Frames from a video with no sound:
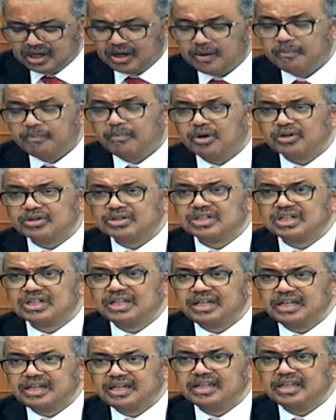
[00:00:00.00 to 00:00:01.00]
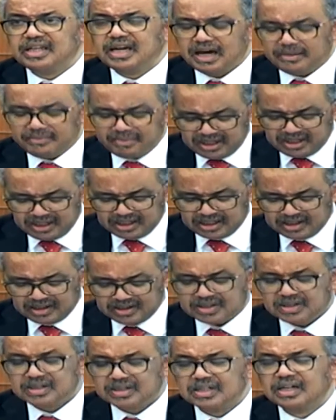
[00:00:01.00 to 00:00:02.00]
mostly in the
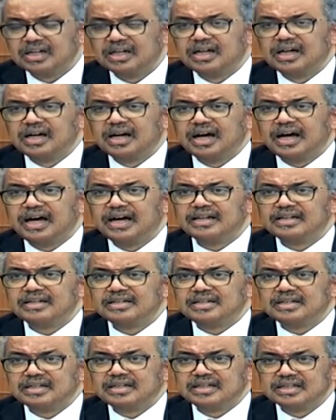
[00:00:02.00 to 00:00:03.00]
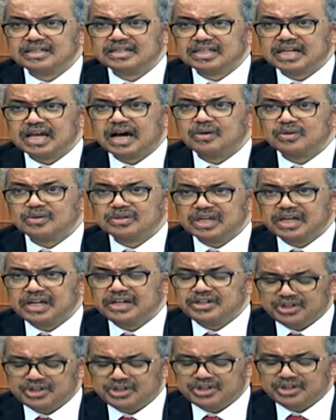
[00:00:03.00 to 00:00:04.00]
Americas and South
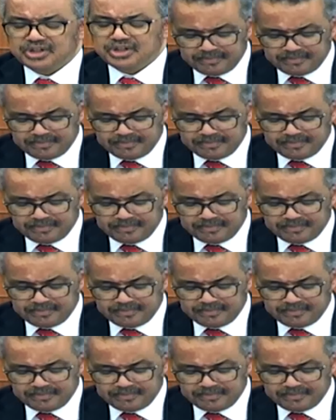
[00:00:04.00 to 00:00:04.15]
Asia.